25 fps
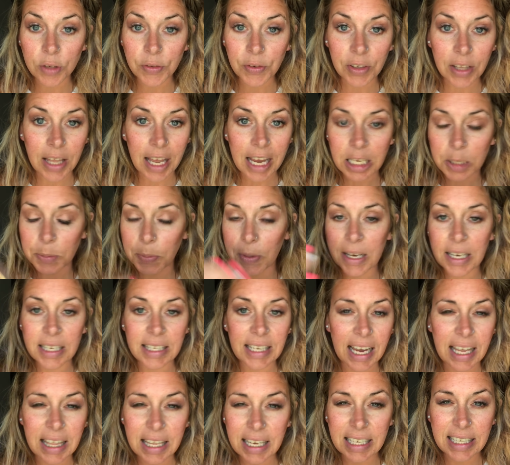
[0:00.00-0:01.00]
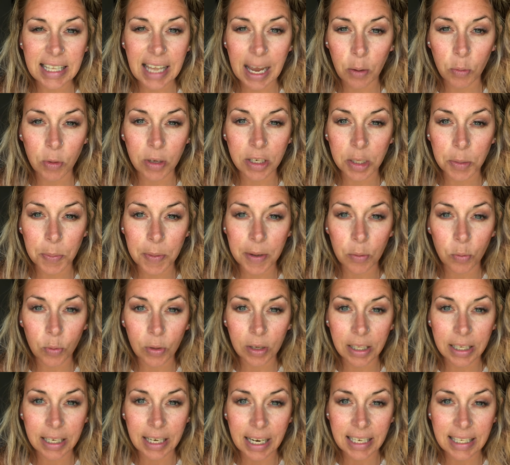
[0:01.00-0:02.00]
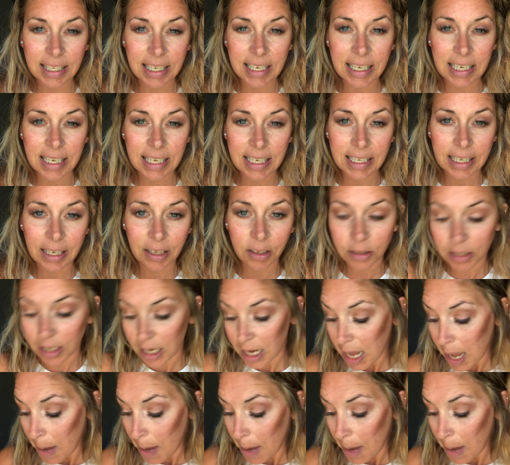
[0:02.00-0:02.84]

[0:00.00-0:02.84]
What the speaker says: for last because I like that one to be really nice and detailed.